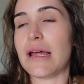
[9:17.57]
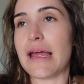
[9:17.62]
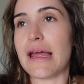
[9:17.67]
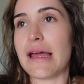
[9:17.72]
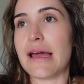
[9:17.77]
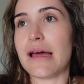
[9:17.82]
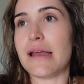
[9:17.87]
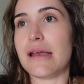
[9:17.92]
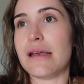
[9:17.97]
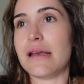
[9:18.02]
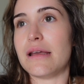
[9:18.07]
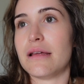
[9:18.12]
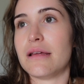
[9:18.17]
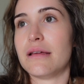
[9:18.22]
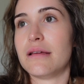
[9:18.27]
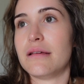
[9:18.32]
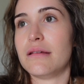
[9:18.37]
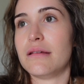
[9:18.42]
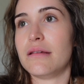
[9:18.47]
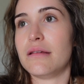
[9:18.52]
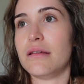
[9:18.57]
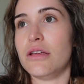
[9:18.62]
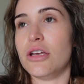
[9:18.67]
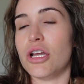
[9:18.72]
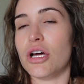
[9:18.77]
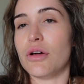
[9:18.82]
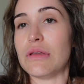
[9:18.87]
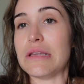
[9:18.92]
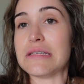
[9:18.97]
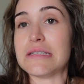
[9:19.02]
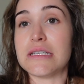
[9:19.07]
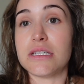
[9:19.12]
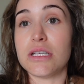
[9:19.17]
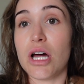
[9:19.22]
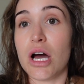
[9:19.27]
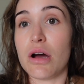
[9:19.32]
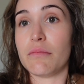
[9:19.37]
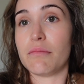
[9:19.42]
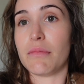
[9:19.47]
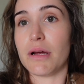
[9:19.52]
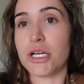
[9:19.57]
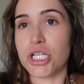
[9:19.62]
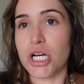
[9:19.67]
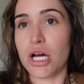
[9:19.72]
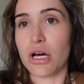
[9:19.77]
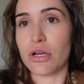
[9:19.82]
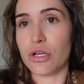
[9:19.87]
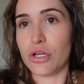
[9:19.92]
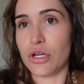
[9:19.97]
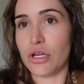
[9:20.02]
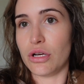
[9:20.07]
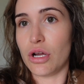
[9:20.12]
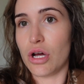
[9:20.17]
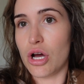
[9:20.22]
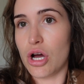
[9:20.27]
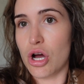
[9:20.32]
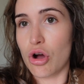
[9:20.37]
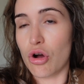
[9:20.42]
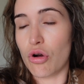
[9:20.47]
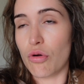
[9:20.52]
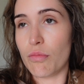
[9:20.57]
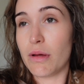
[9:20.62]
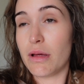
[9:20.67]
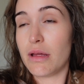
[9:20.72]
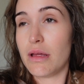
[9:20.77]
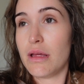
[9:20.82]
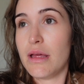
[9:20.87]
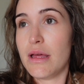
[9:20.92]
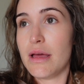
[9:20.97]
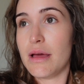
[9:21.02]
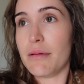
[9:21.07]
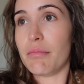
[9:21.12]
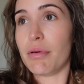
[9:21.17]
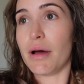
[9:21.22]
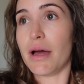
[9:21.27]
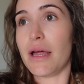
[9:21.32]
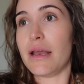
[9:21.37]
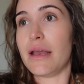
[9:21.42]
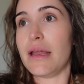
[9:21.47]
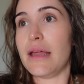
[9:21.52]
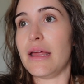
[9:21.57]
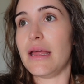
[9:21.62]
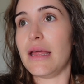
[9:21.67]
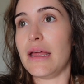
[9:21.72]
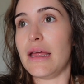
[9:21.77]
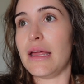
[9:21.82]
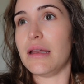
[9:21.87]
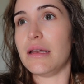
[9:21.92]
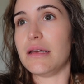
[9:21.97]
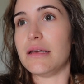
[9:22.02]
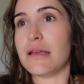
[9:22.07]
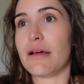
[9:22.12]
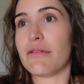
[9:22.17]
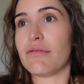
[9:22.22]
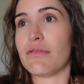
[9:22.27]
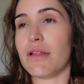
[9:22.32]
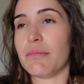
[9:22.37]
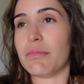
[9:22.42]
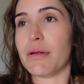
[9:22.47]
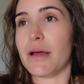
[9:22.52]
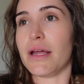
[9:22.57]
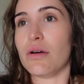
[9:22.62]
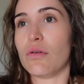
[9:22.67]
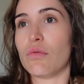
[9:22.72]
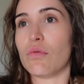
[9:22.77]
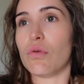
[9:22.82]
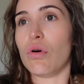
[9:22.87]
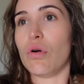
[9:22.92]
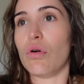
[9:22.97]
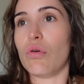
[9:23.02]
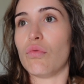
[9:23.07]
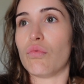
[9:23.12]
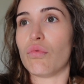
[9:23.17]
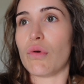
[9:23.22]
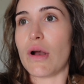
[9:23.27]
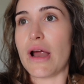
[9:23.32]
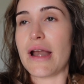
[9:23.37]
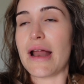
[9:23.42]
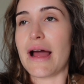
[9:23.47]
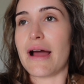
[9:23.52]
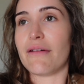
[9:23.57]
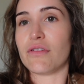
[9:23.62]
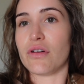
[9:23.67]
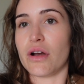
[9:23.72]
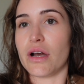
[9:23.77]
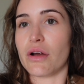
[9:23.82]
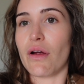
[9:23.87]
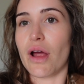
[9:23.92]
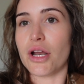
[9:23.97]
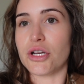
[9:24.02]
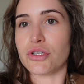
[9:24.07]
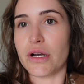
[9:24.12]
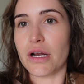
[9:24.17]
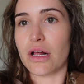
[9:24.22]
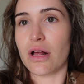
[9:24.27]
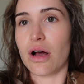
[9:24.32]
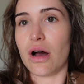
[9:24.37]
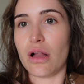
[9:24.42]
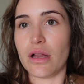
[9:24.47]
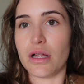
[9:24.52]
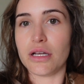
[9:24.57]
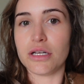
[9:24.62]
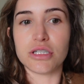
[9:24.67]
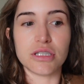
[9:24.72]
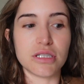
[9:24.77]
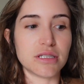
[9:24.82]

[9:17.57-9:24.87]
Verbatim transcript: And you know, this is not my childhood home, but it definitely played a role right after I graduated college.